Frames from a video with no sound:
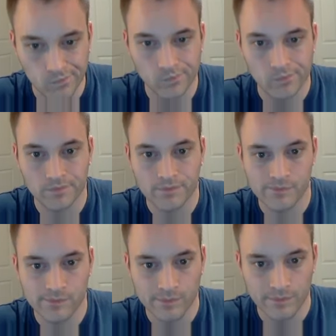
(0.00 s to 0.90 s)

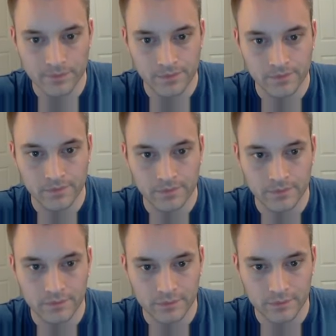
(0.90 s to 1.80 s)

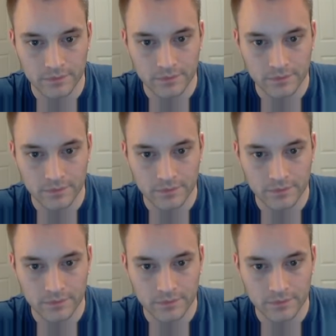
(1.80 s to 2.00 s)
(silence)